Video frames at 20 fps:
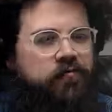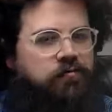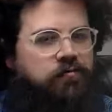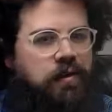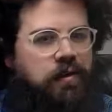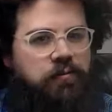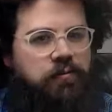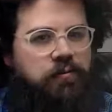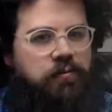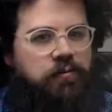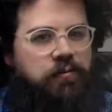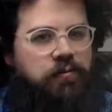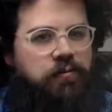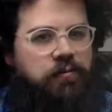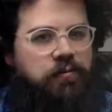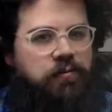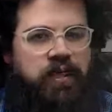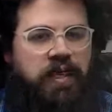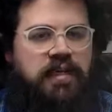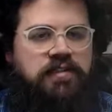one maybe using
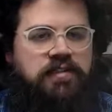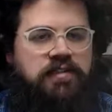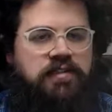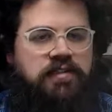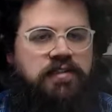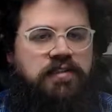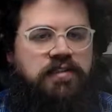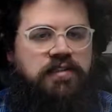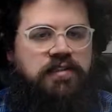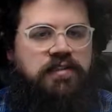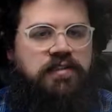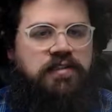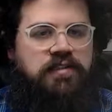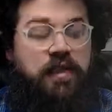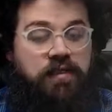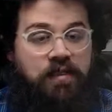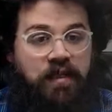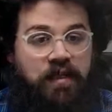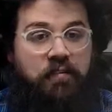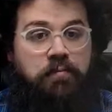Screencastify or something,
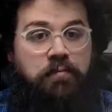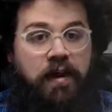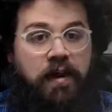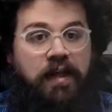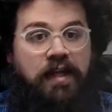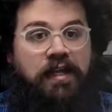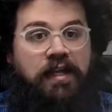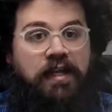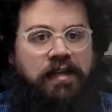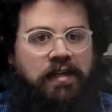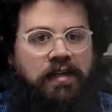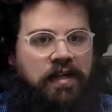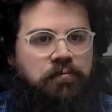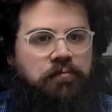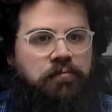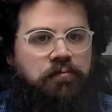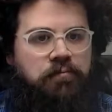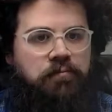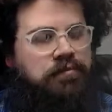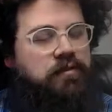and then make it an
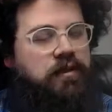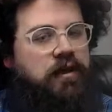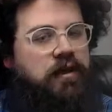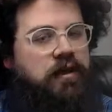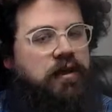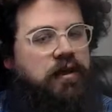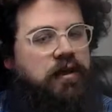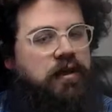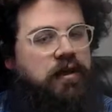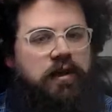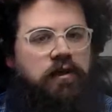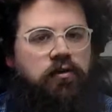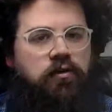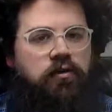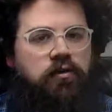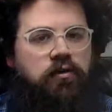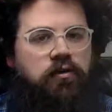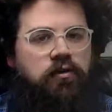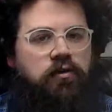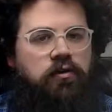EdPuzzle. That would be kind of
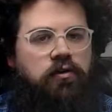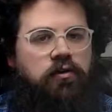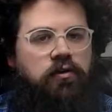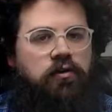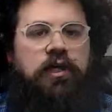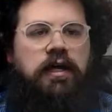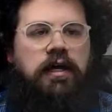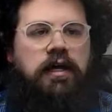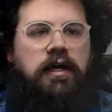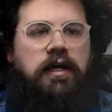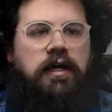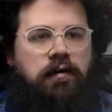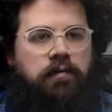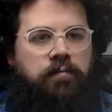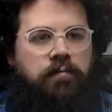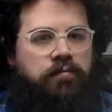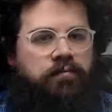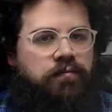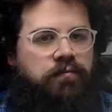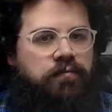cool.
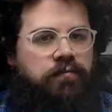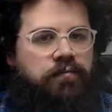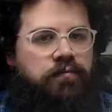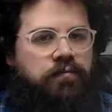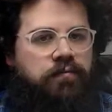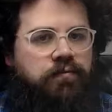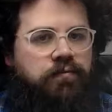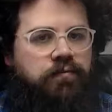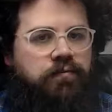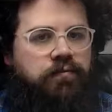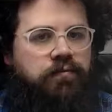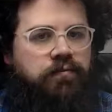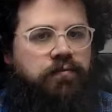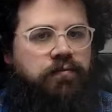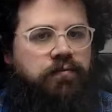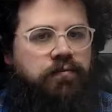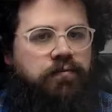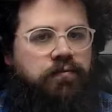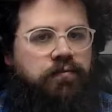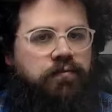
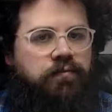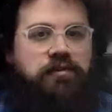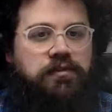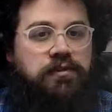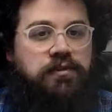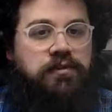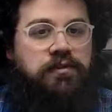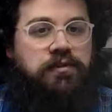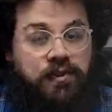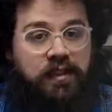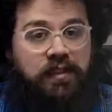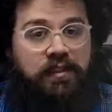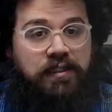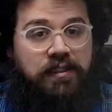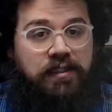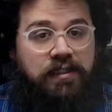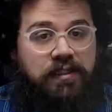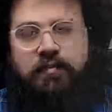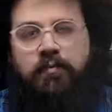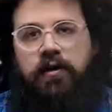Of course, those things take
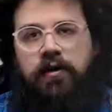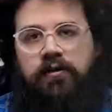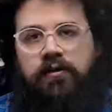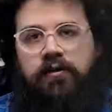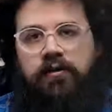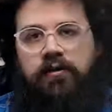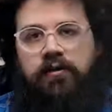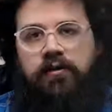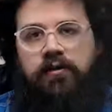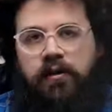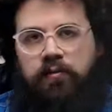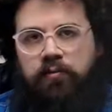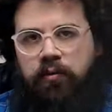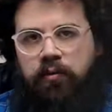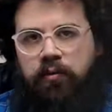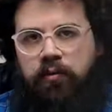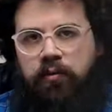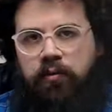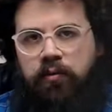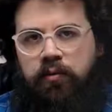time. I understand that,
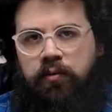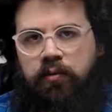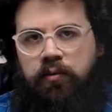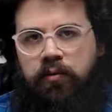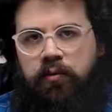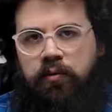but